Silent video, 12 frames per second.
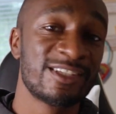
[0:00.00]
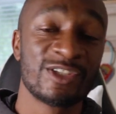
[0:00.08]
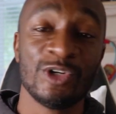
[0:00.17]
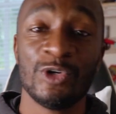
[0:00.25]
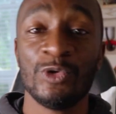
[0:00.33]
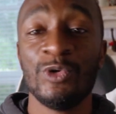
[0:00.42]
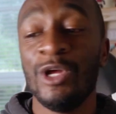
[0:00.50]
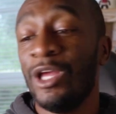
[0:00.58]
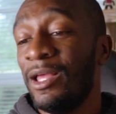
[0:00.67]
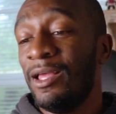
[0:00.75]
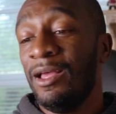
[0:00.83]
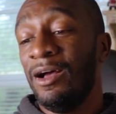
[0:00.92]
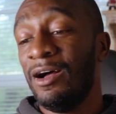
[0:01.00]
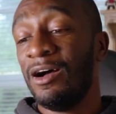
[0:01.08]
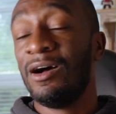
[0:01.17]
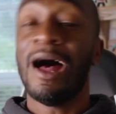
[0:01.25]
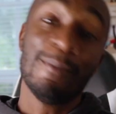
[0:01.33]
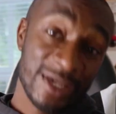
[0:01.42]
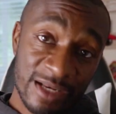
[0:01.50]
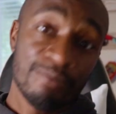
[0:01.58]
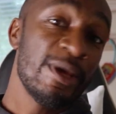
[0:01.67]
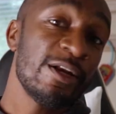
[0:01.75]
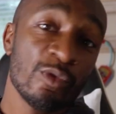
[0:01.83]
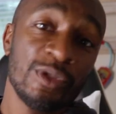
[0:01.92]
So I'm getting
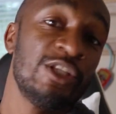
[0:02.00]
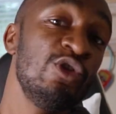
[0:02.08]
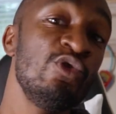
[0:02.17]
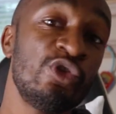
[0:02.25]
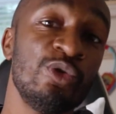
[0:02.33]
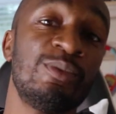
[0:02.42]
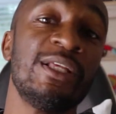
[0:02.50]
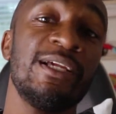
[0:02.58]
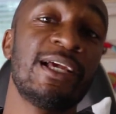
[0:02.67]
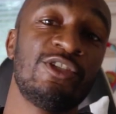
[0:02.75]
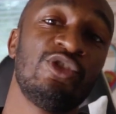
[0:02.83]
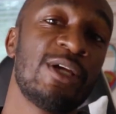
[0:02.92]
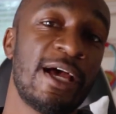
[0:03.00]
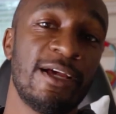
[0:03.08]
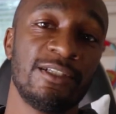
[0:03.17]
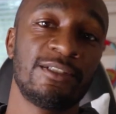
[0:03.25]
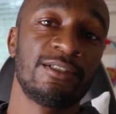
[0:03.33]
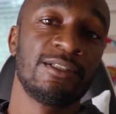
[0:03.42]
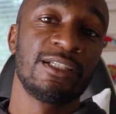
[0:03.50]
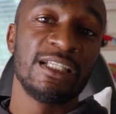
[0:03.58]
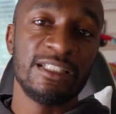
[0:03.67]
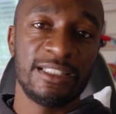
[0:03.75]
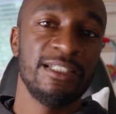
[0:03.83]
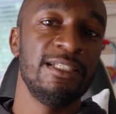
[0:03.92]
better with the YouTube thing, as you guys
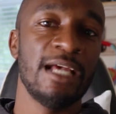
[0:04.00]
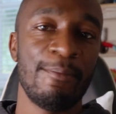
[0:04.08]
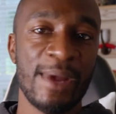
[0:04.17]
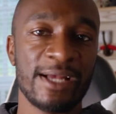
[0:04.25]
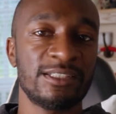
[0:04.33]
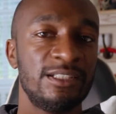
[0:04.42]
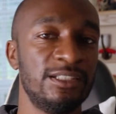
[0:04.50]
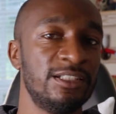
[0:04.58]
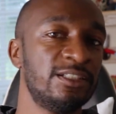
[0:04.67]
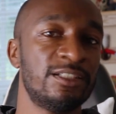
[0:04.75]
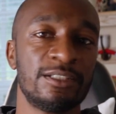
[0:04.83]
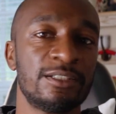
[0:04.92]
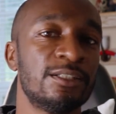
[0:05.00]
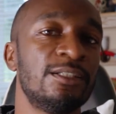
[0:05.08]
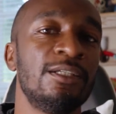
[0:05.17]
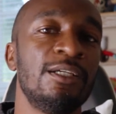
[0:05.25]
can see. I'm actually just,